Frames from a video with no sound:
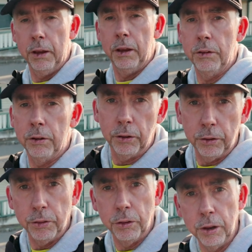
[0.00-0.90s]
and tell
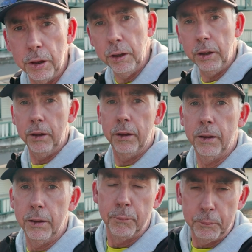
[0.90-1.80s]
you the
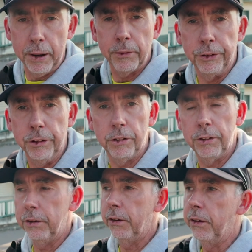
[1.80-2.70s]

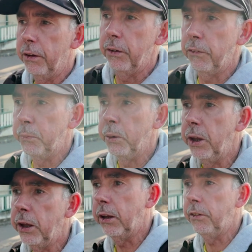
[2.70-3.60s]
benefits of
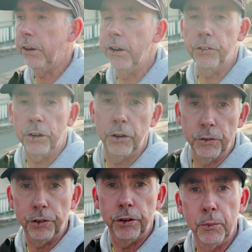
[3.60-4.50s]
being a tennis
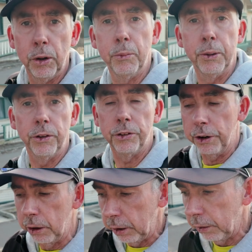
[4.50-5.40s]
coach in Melbourne,
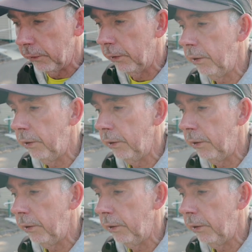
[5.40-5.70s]
Australia.